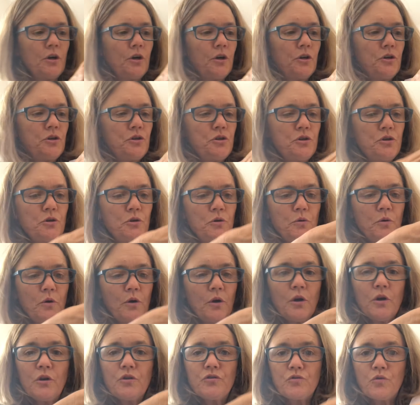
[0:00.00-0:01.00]
to
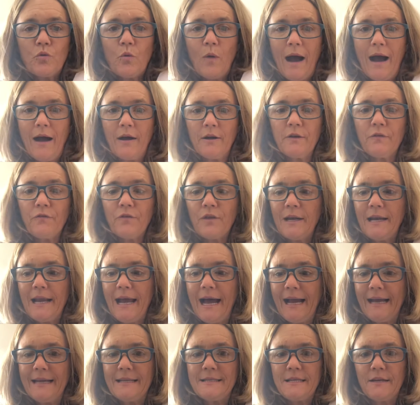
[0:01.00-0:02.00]
draw out of the
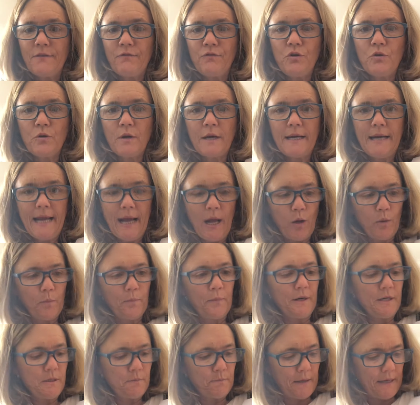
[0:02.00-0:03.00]
lines if you can
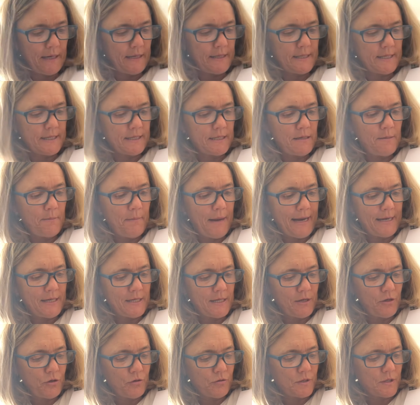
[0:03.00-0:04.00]
help it, but it doesn't
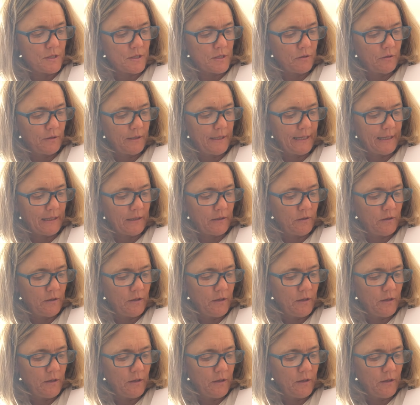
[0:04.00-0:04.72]
matter. You're still little.